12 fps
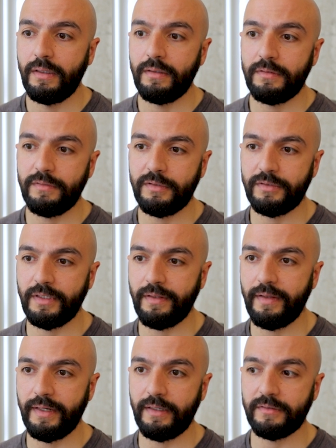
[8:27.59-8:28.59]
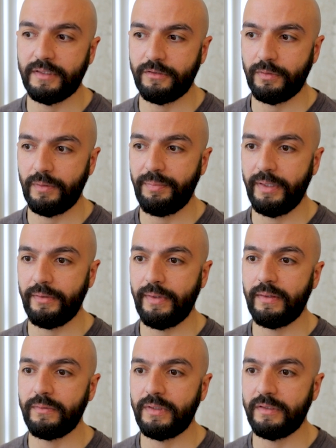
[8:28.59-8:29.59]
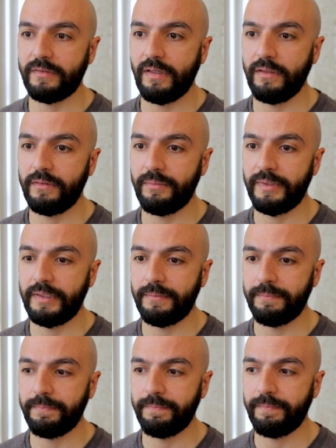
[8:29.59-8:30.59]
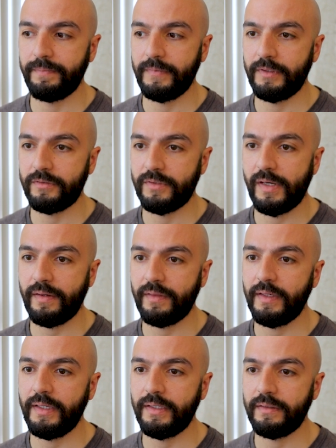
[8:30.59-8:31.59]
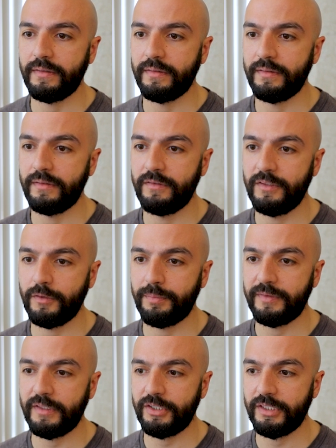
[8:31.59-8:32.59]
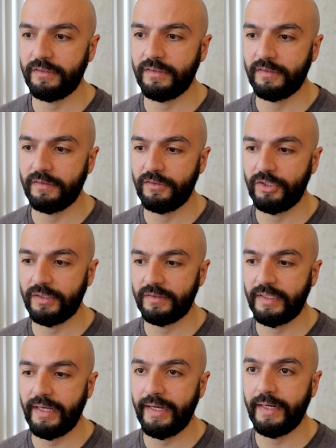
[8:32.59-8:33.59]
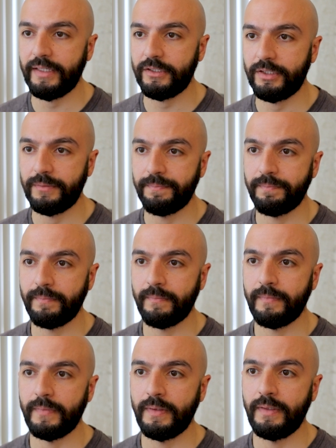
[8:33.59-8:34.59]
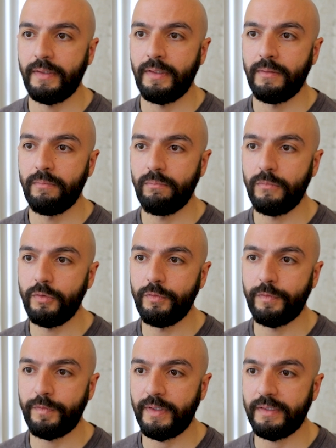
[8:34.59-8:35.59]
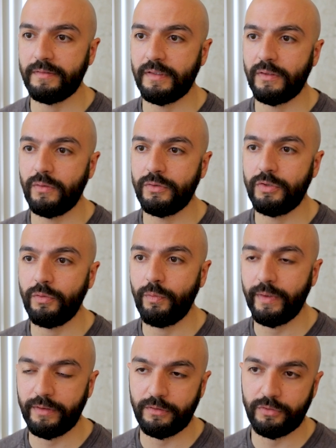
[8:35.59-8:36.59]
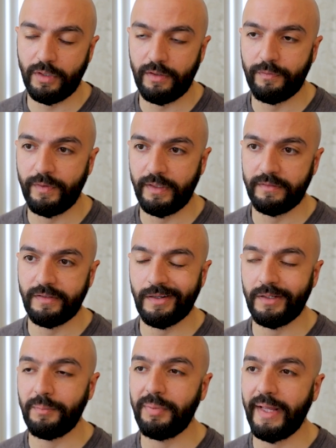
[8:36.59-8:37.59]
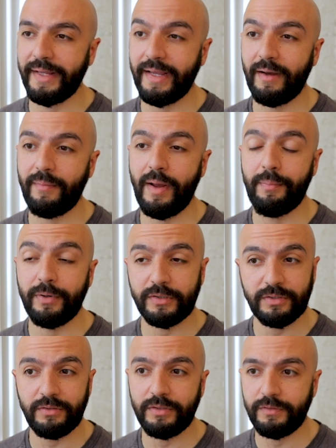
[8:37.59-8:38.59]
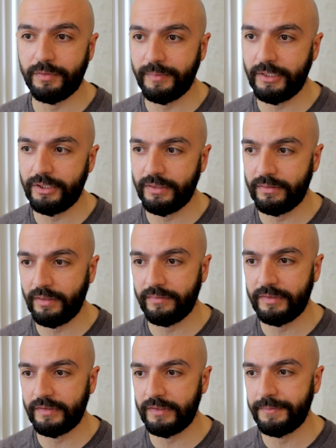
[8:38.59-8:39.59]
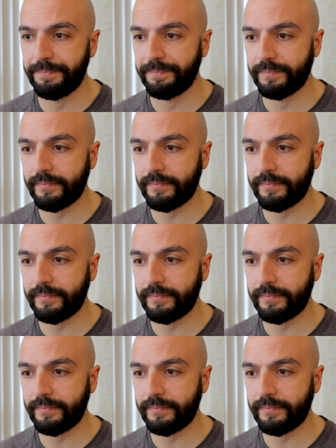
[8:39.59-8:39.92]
see if there's anything else. I just want to play around with this a little bit. There's nothing. 0 positions. This is just cash. Move funds. I'm going to withdraw funds. I'm going to blank out my personal information, obviously.